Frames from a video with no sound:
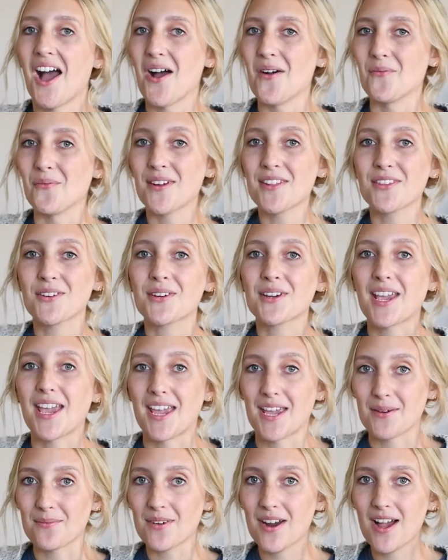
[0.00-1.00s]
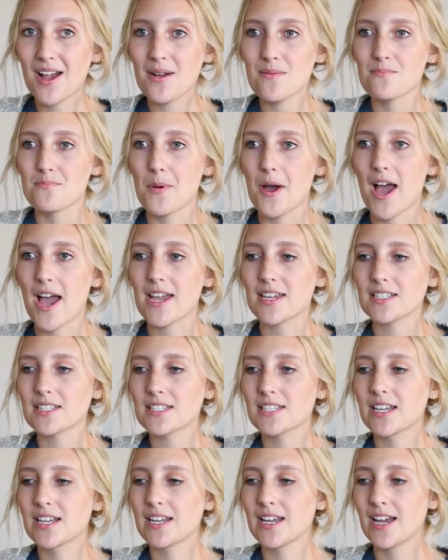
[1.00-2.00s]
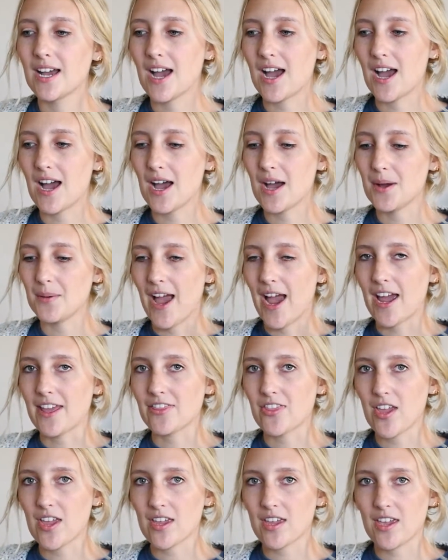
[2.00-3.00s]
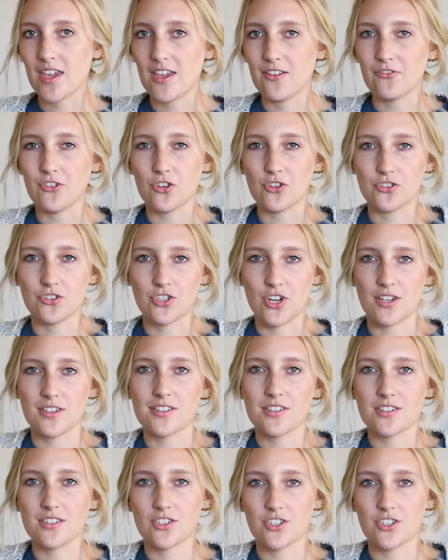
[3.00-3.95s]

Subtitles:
with your camera, but I think if you're just